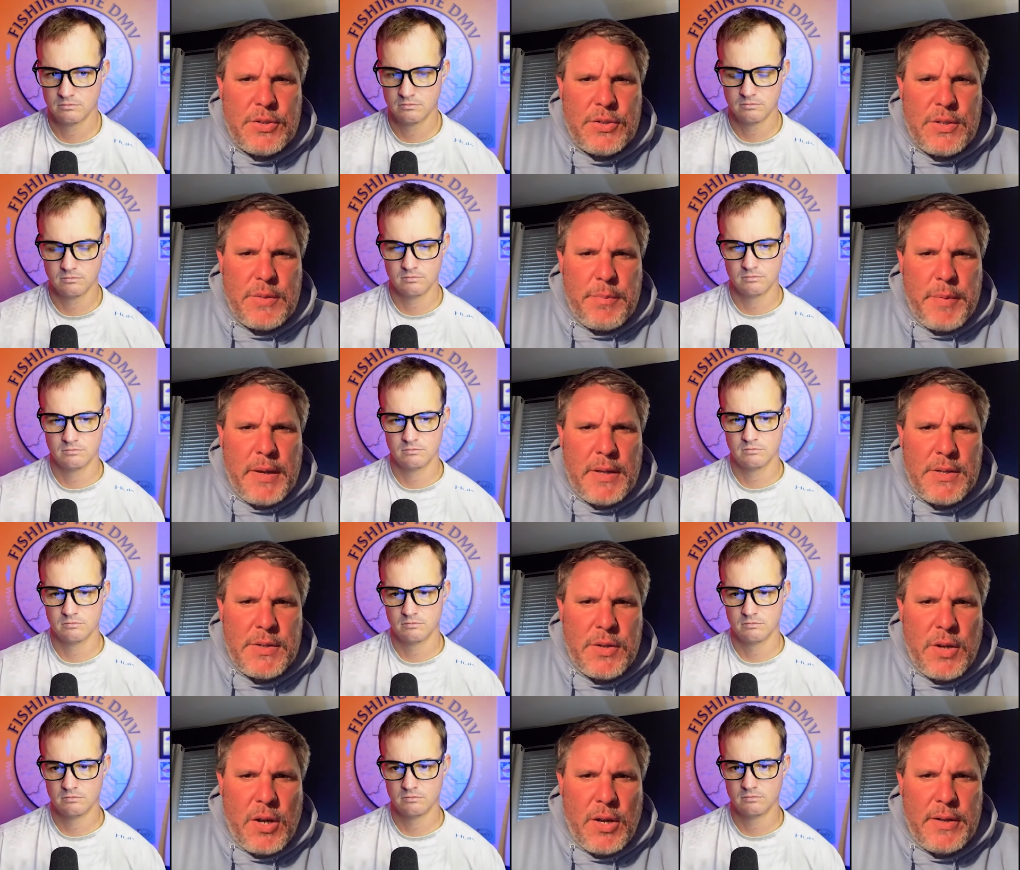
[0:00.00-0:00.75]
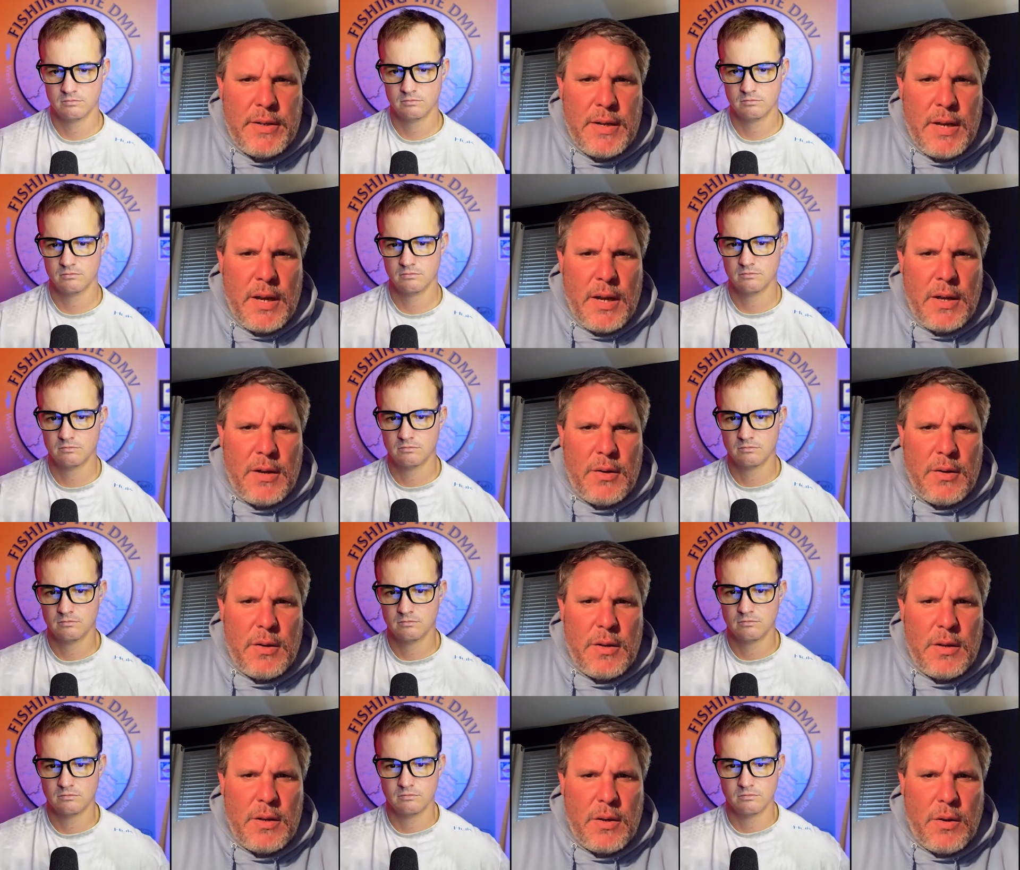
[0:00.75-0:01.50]
Speaker 1: it just depends on
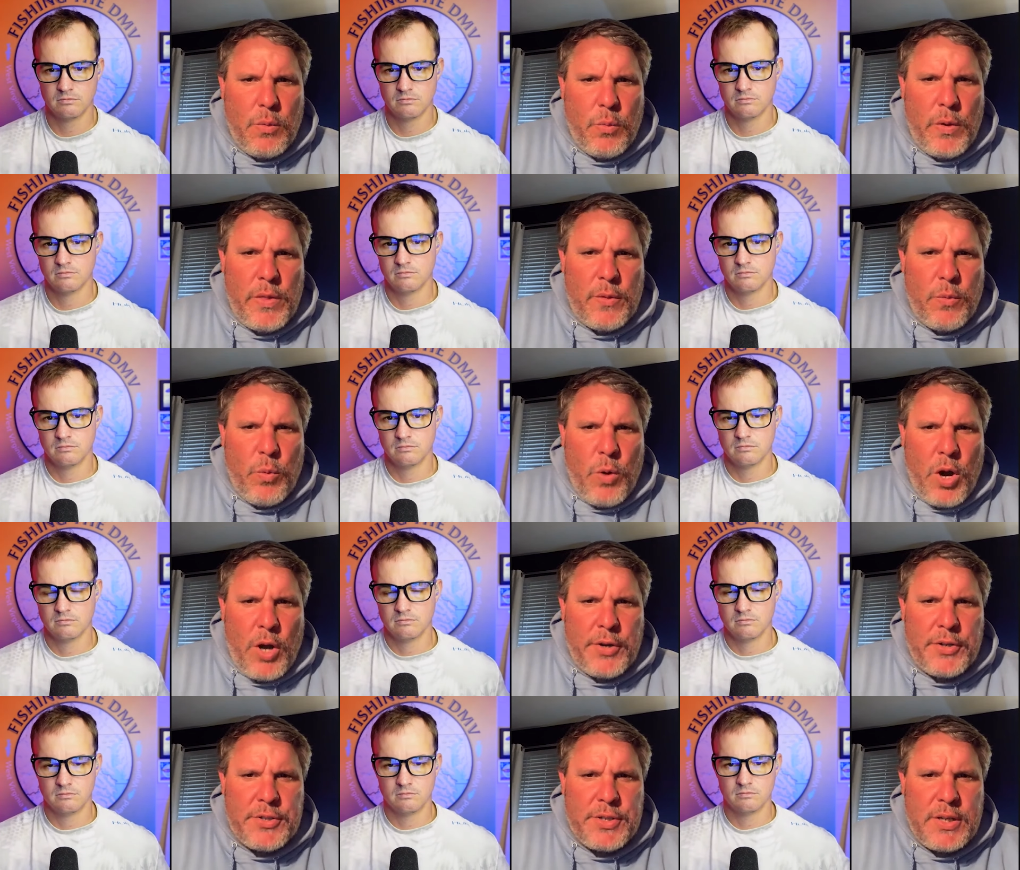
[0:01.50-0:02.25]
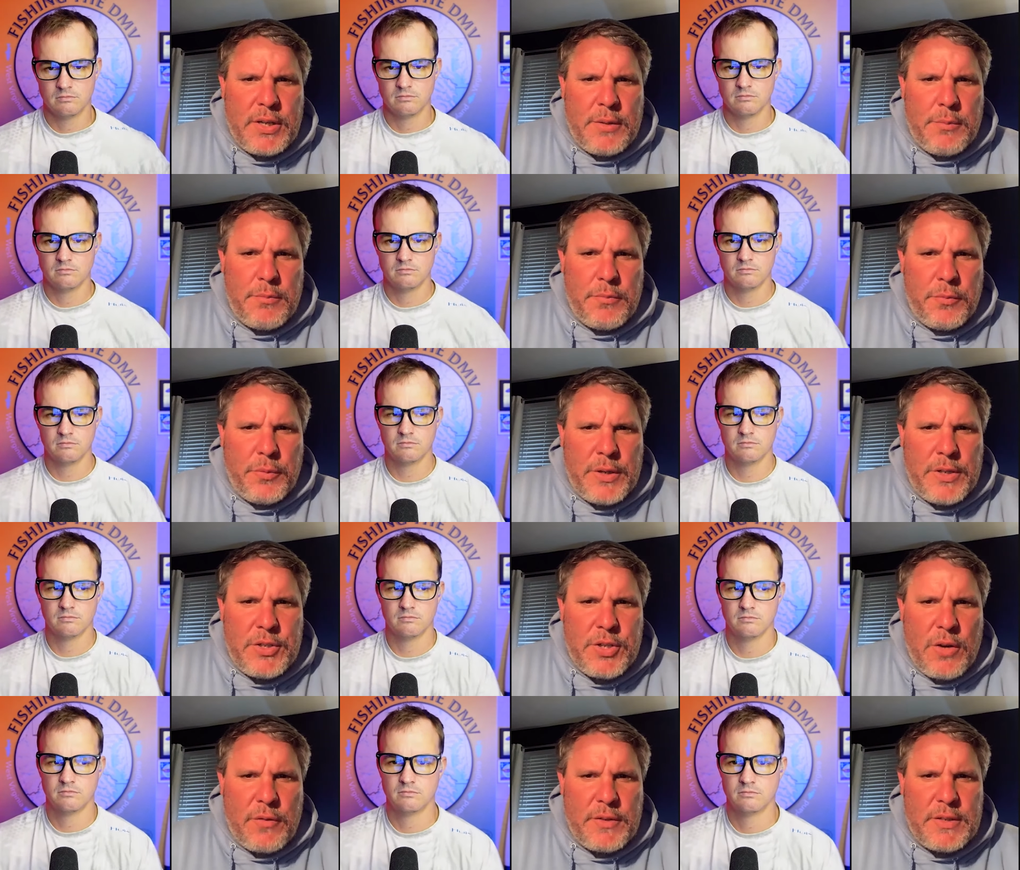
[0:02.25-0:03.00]
when the water's going
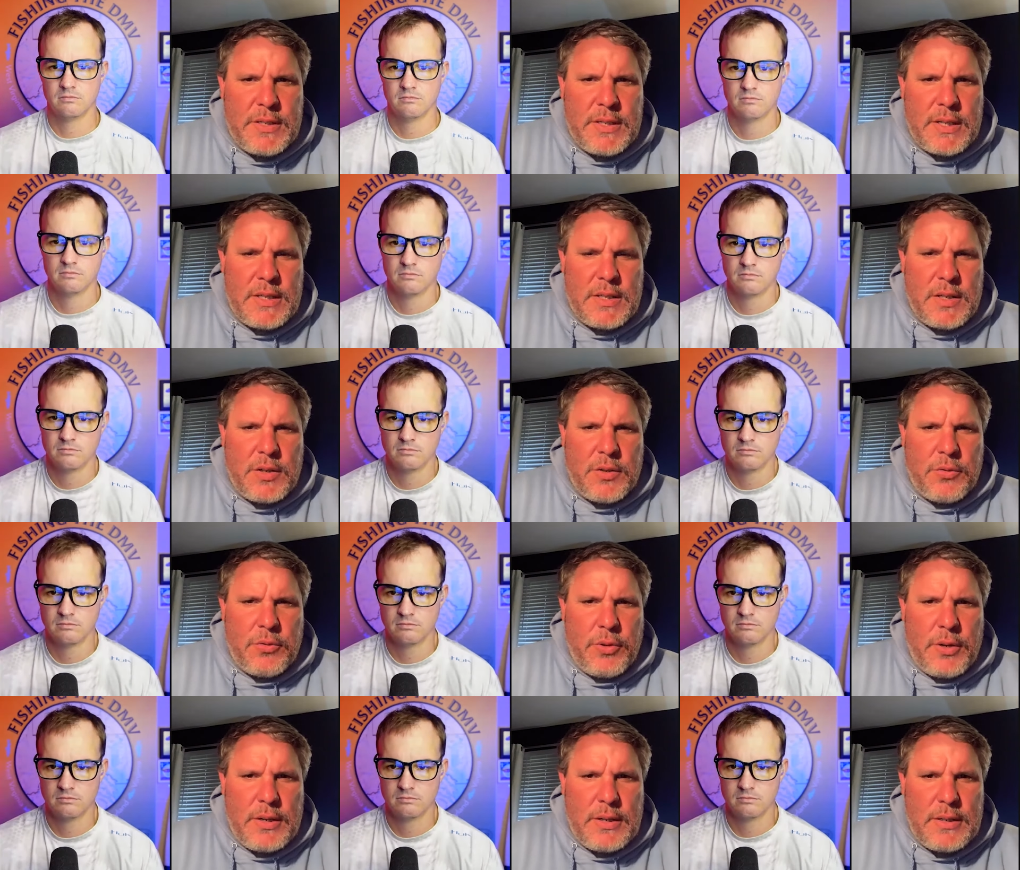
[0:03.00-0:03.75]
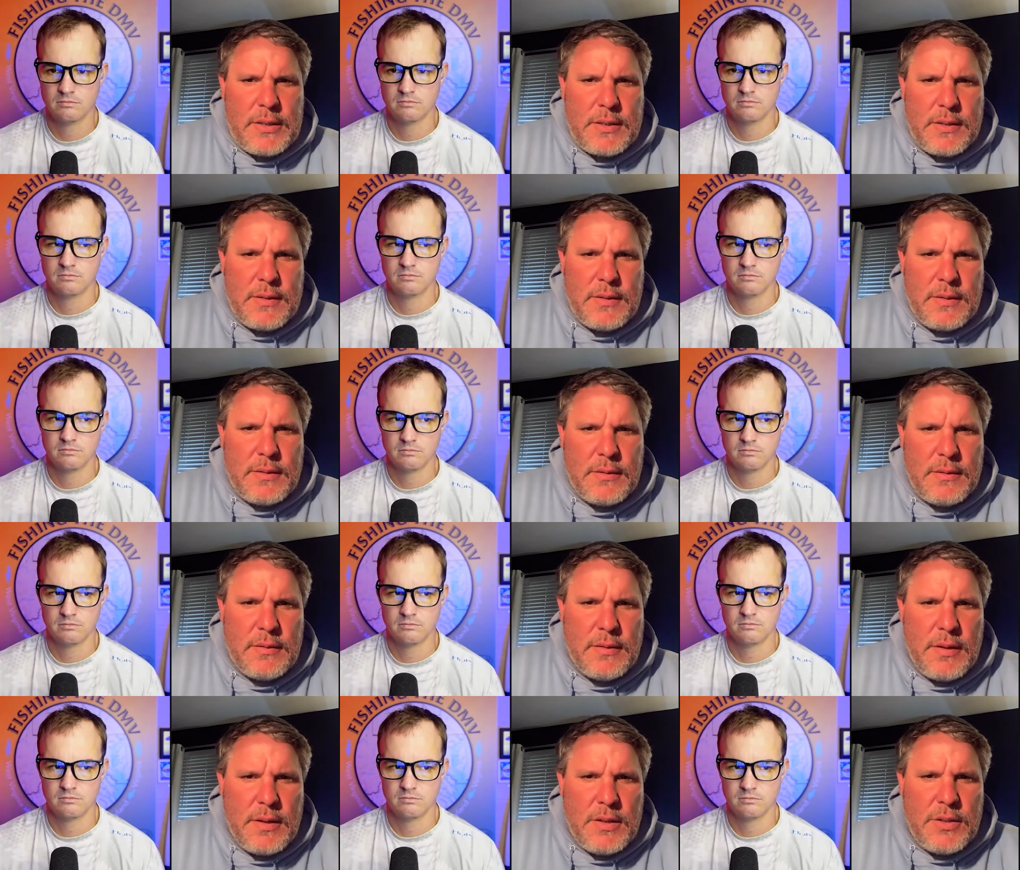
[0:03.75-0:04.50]
to reach over 60
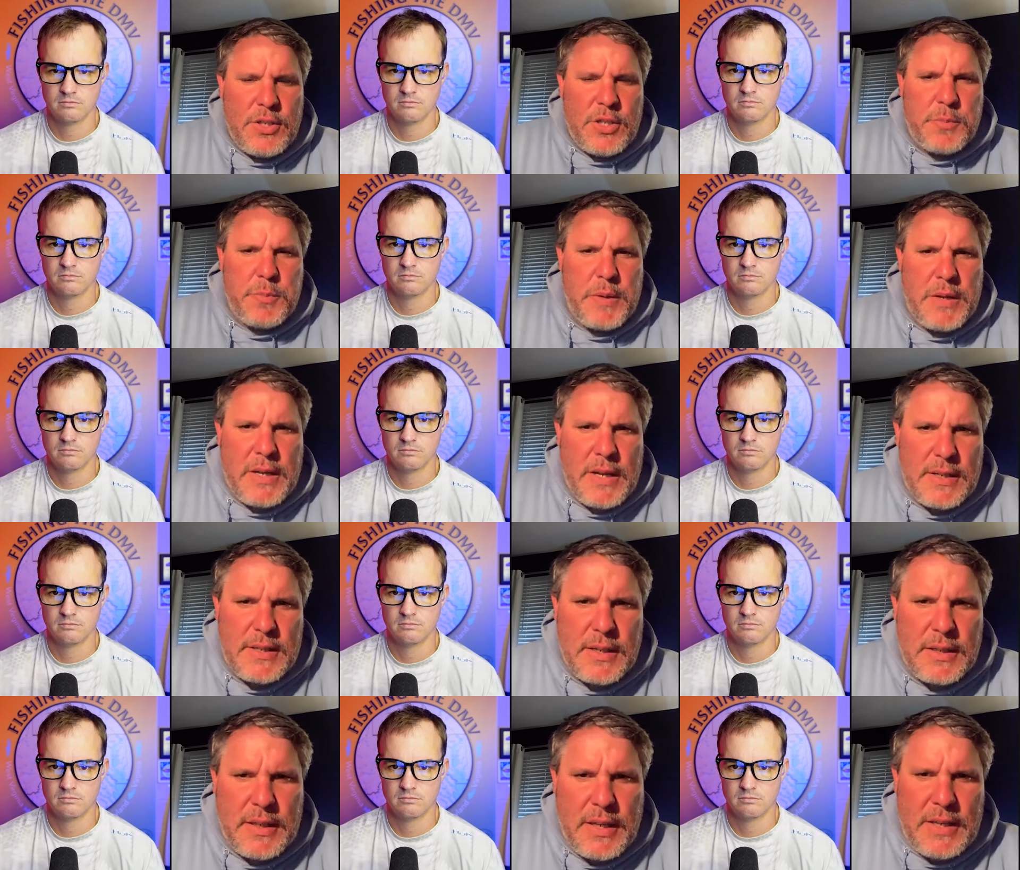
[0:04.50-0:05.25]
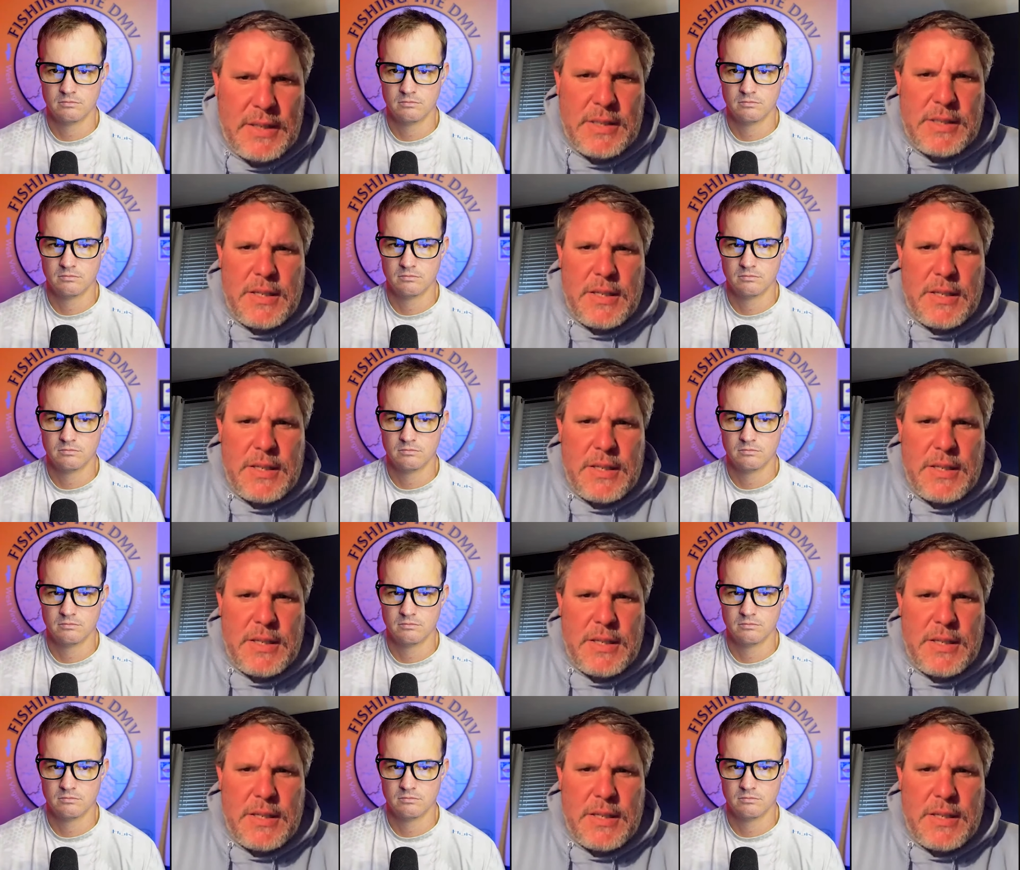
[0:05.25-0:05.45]
degrees. Just because